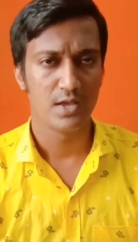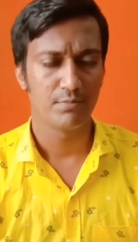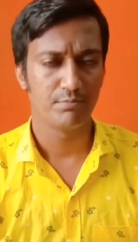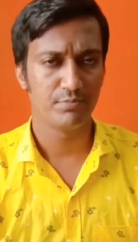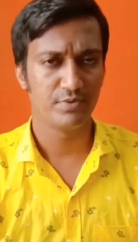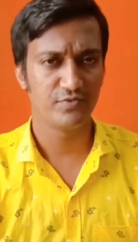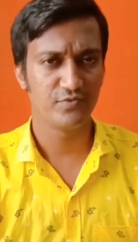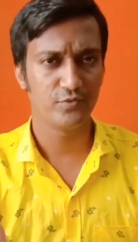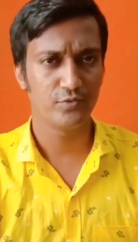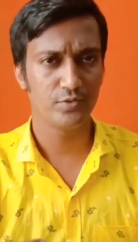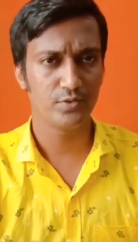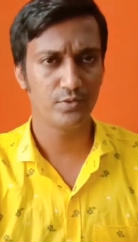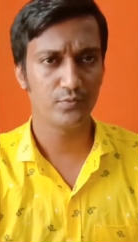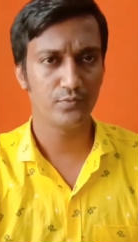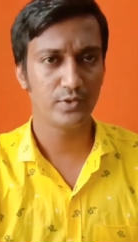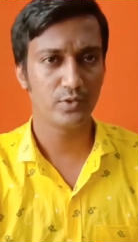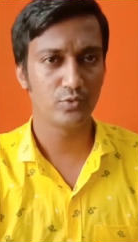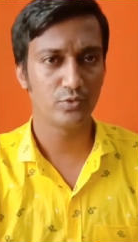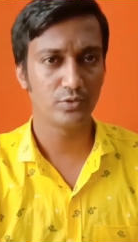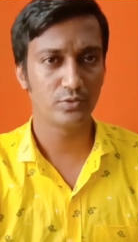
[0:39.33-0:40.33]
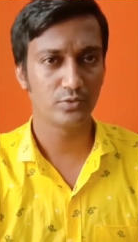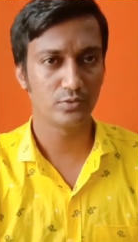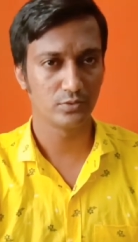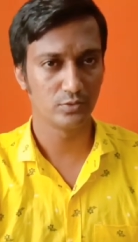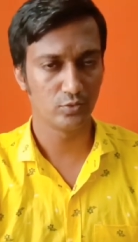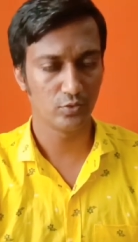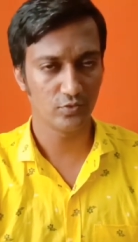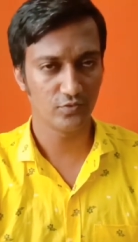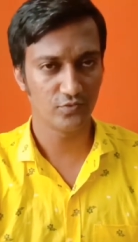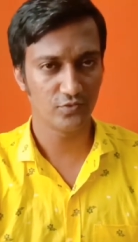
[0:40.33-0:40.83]
Before we could
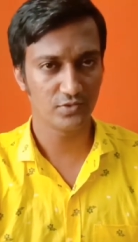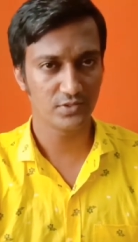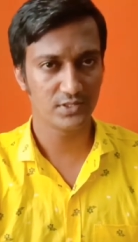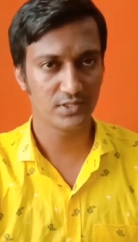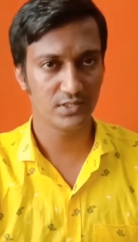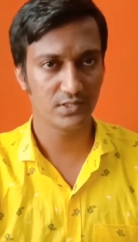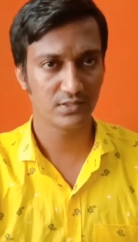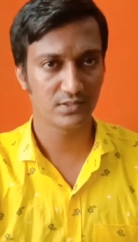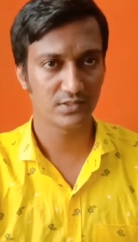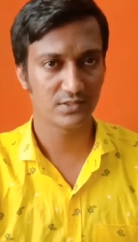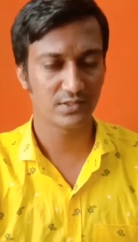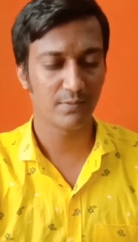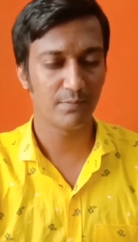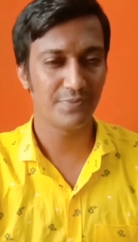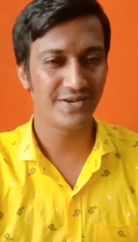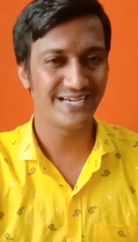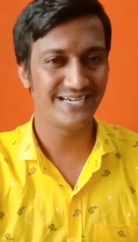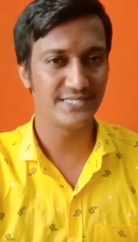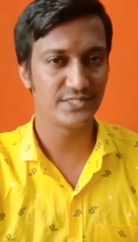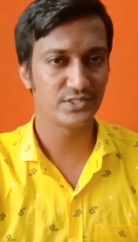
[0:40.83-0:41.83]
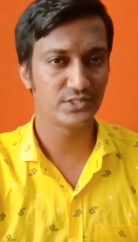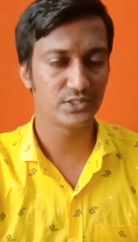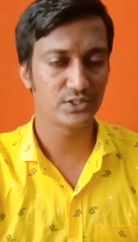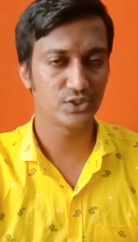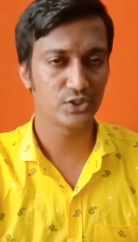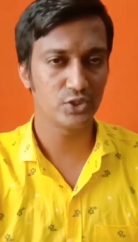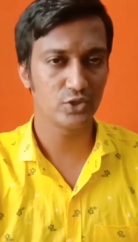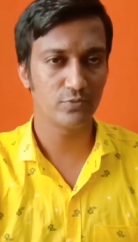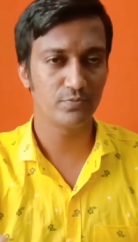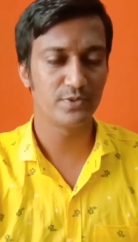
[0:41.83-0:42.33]
go for the complete
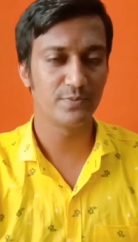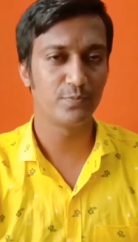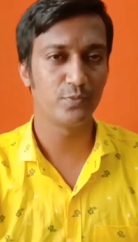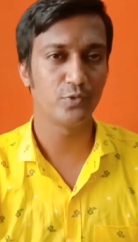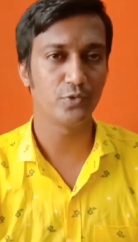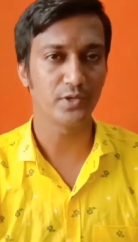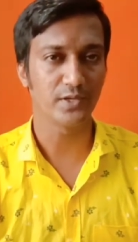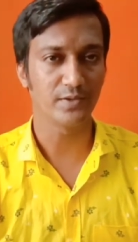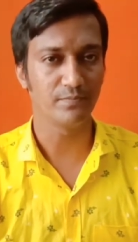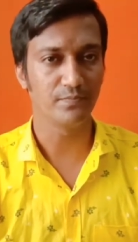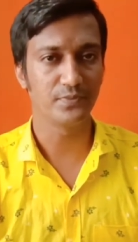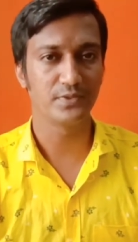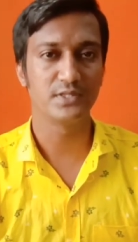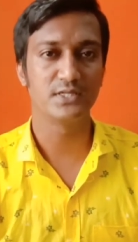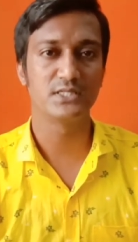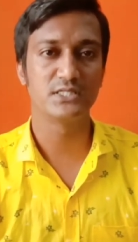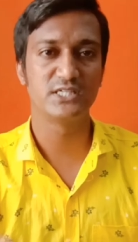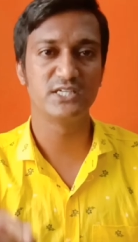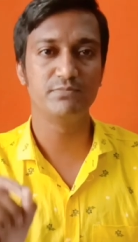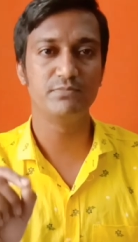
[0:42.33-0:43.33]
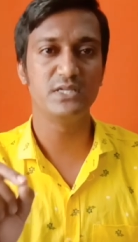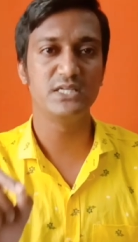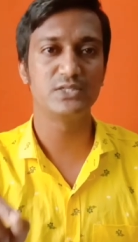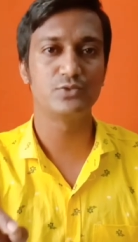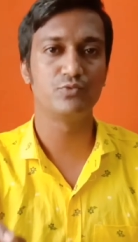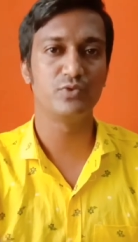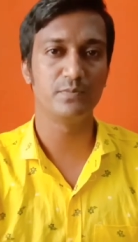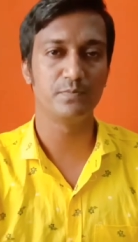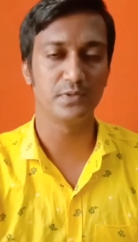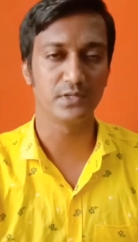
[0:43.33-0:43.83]
discussion of the poem, The Chimney
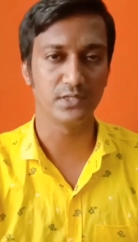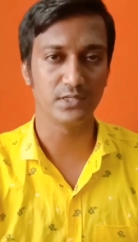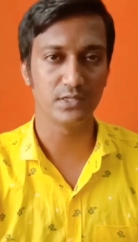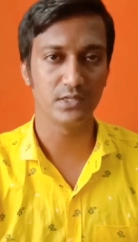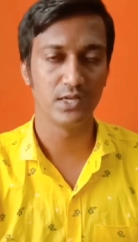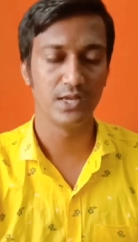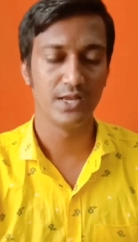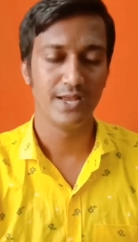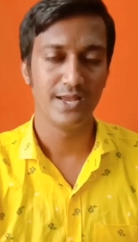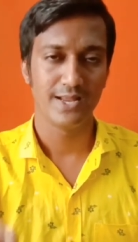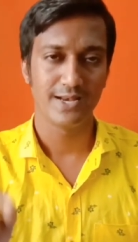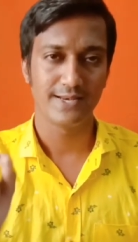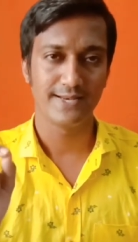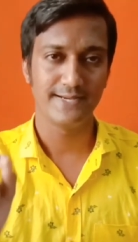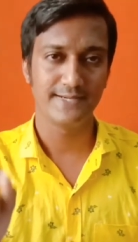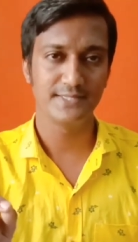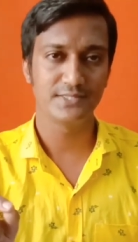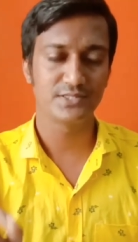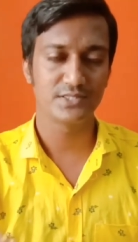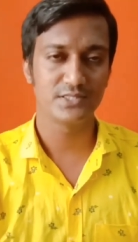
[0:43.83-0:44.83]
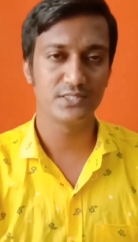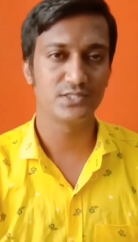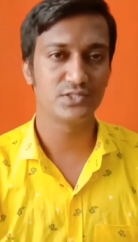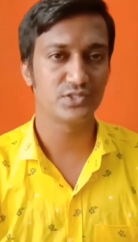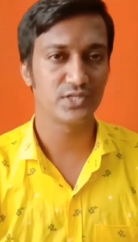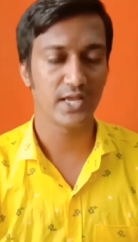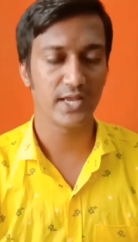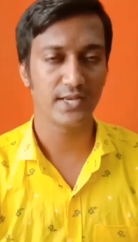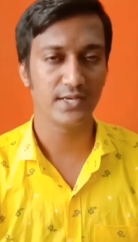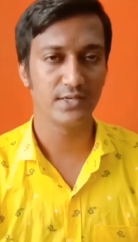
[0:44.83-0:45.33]
Sweeper, let us
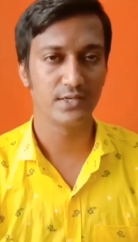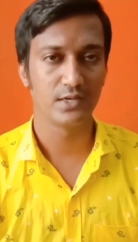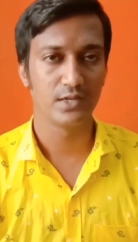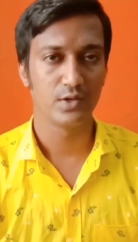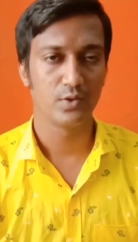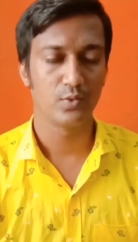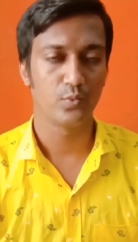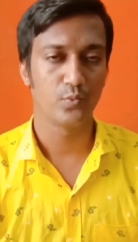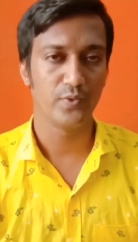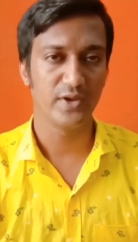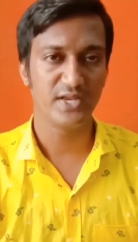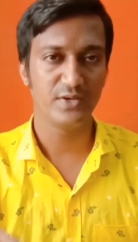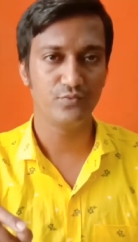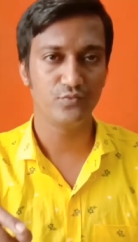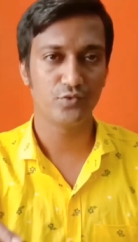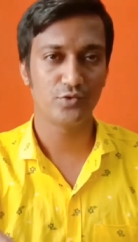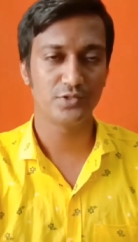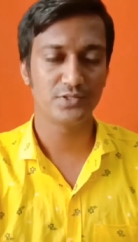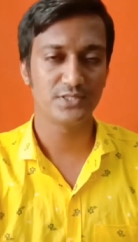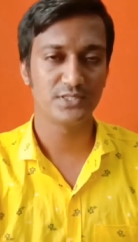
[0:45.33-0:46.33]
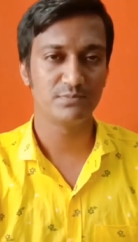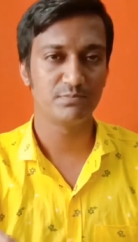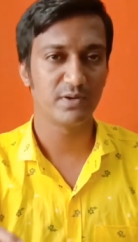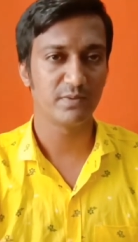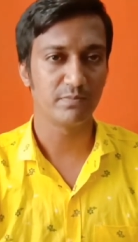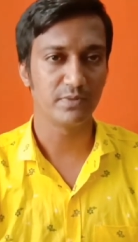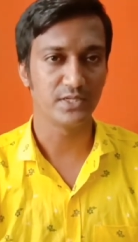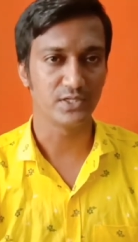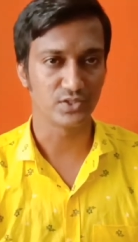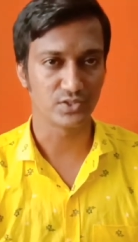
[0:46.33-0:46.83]
understand when was it
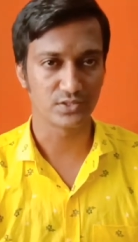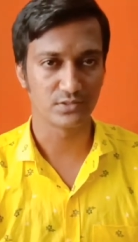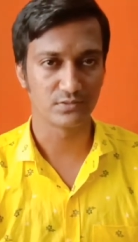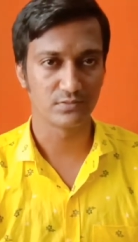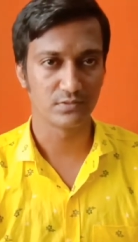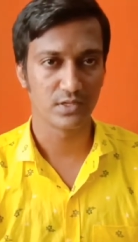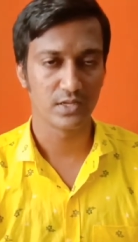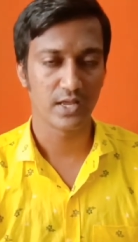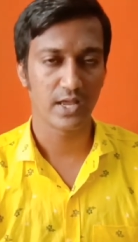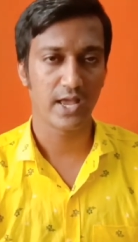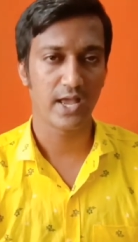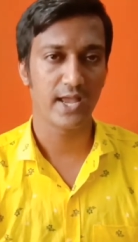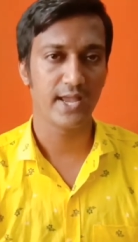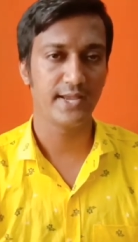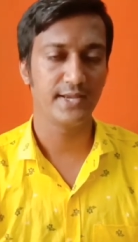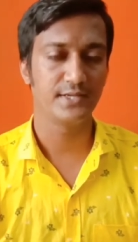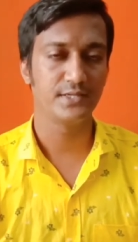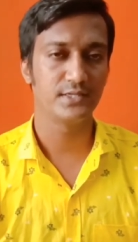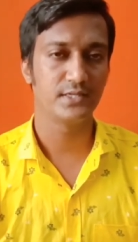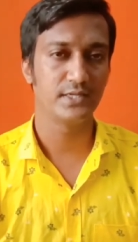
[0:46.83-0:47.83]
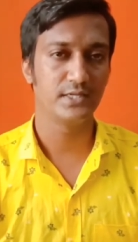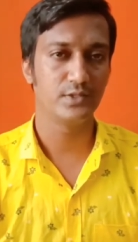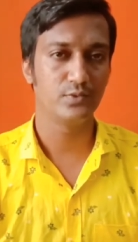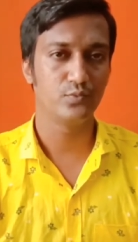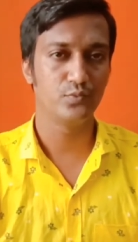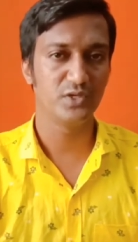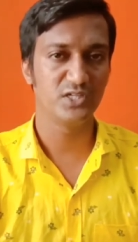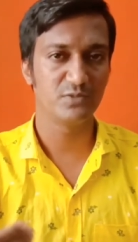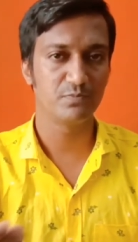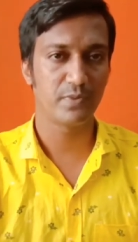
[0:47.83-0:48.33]
published and in
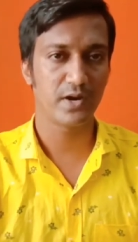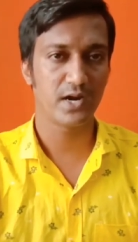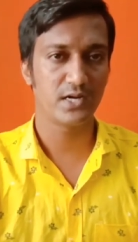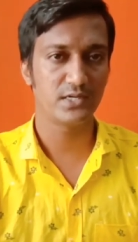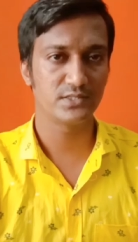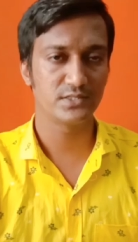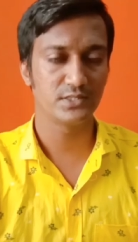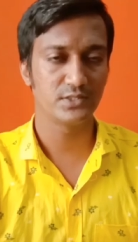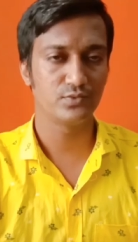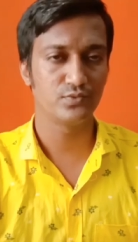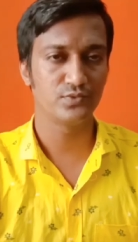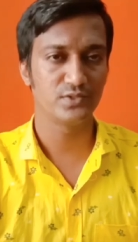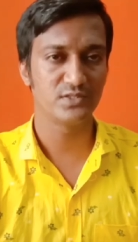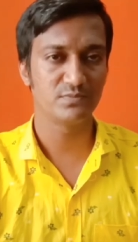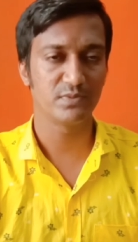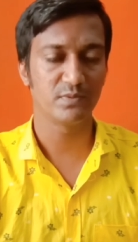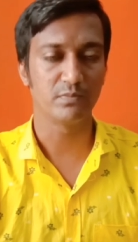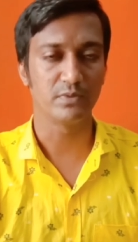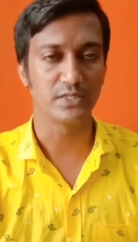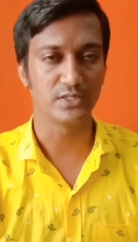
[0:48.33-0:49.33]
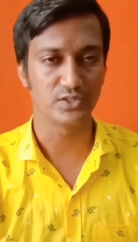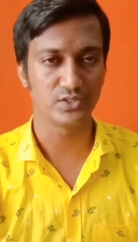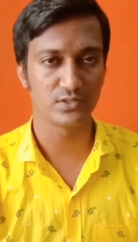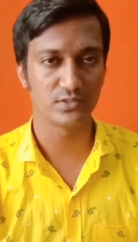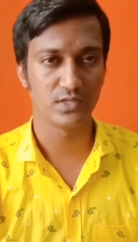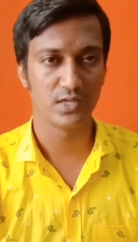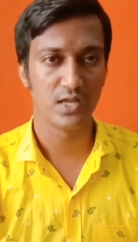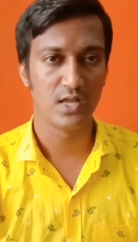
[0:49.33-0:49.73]
which parts it was published.